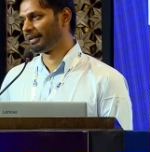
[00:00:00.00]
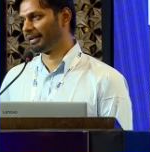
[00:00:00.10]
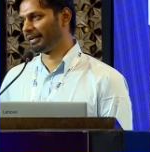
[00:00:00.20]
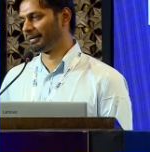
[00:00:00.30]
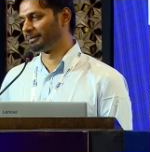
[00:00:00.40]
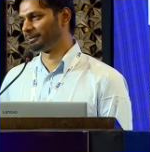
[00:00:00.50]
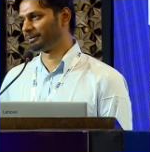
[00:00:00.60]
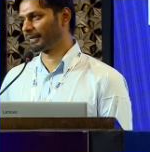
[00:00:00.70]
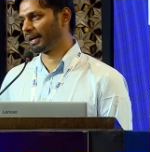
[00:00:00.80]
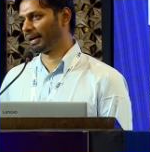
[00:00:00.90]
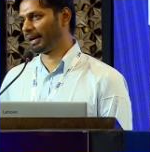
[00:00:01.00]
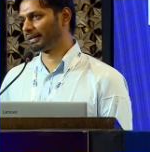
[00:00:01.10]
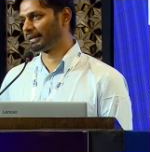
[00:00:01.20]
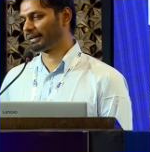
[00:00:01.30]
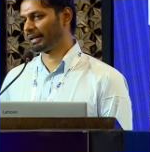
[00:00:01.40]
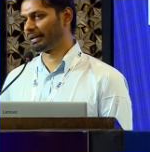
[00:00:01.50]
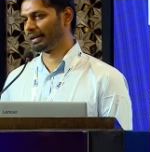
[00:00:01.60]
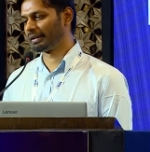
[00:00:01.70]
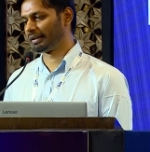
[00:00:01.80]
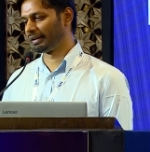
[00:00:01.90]
um, as I said,
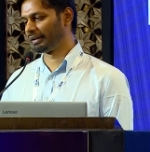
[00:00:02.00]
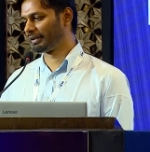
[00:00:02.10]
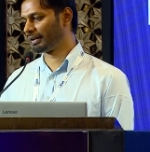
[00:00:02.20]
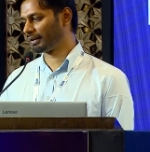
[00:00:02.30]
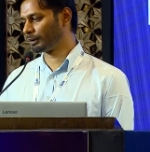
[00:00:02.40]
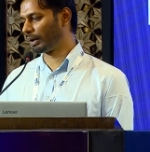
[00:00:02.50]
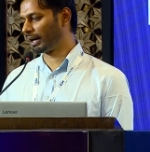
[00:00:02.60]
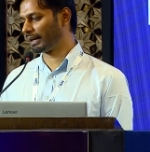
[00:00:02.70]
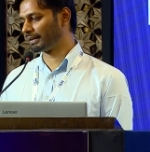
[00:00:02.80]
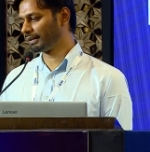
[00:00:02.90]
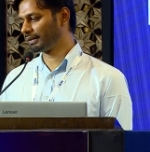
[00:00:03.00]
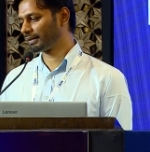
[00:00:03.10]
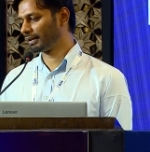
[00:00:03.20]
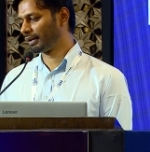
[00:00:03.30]
right, uh, even to our agents,